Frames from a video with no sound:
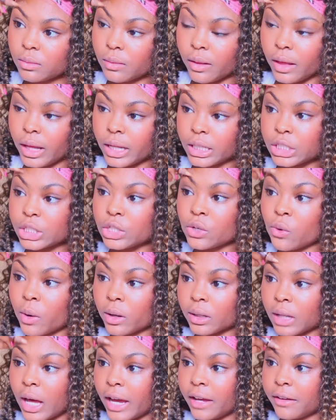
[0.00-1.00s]
it's your
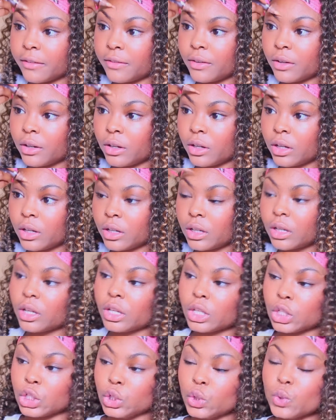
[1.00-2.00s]
life.
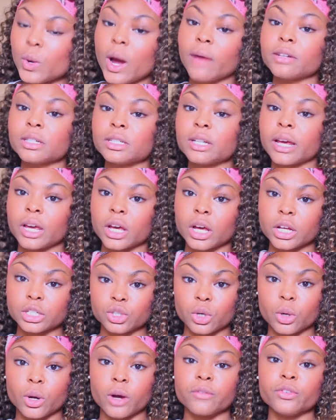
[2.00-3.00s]
You have to take
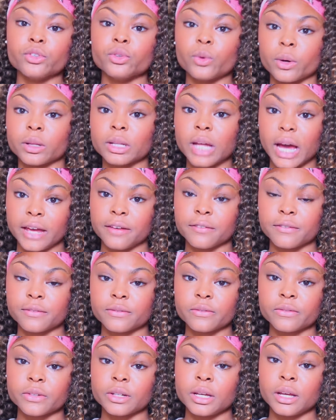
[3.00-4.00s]
control of your life.
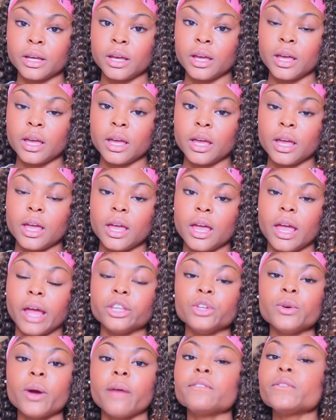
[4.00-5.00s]
And
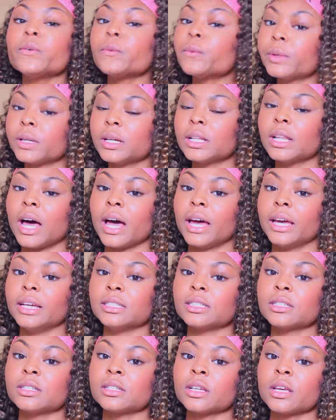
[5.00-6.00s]
you have to
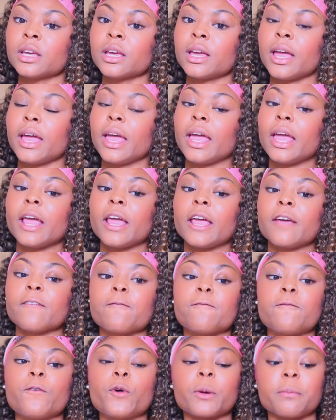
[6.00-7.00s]
realize,
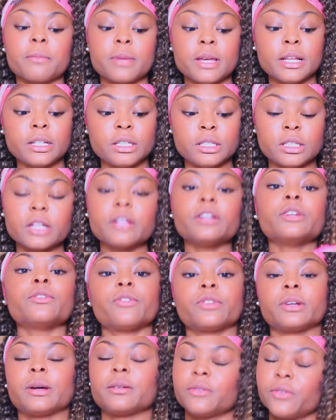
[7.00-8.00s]

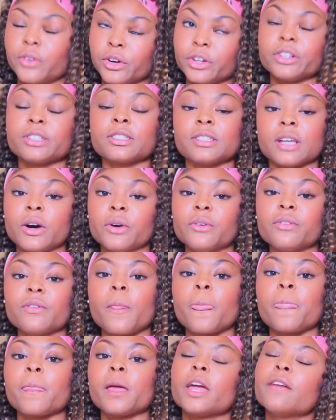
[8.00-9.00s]
for yourself,
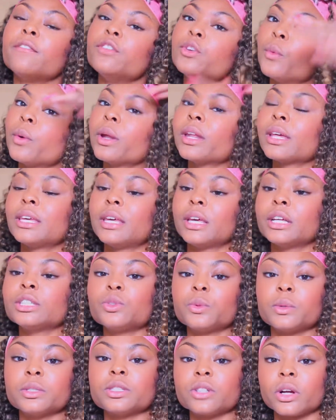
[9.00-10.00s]
if you want to get
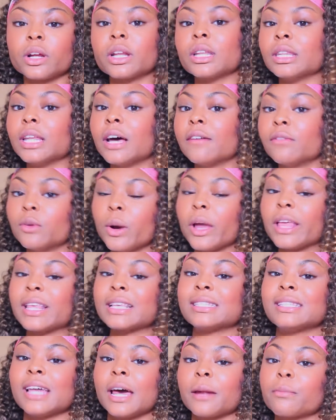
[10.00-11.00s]
to a certain level, is
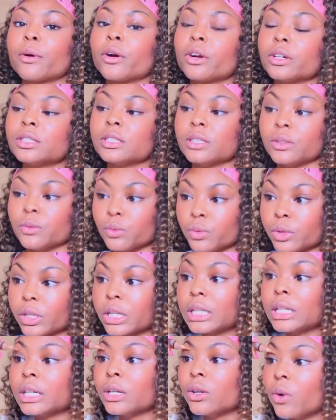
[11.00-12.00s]
that person
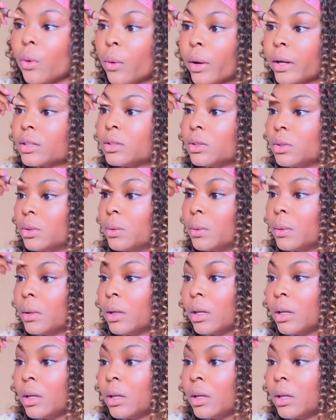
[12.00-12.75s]
really going to,